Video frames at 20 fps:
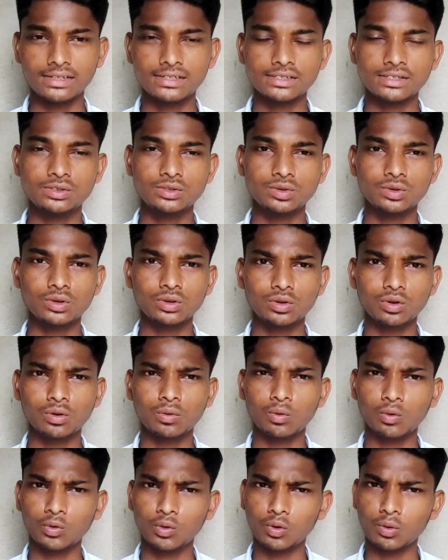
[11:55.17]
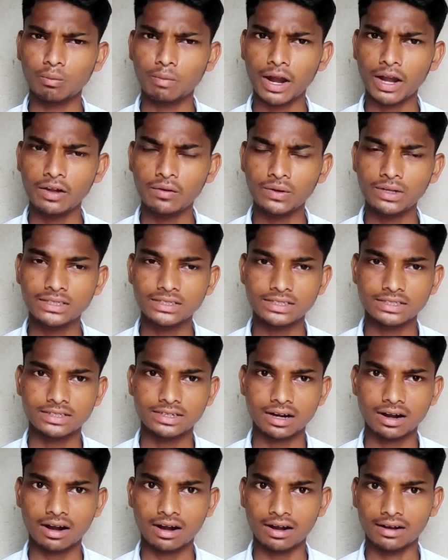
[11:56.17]
sure your mind will
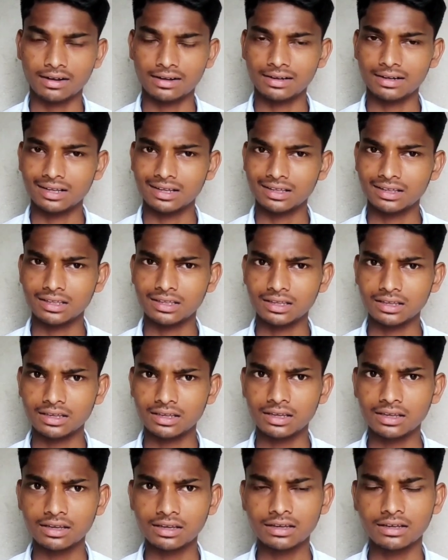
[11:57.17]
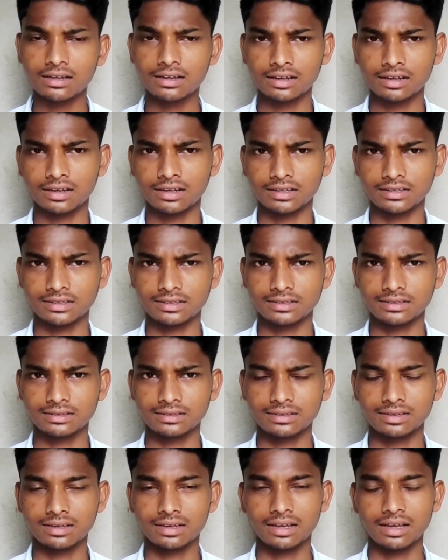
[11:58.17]
start thinking in English,
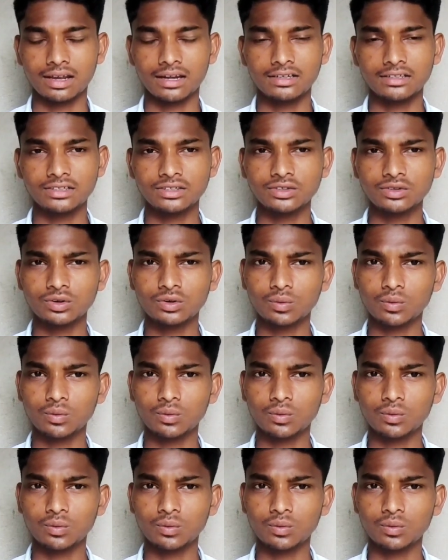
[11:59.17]
and sure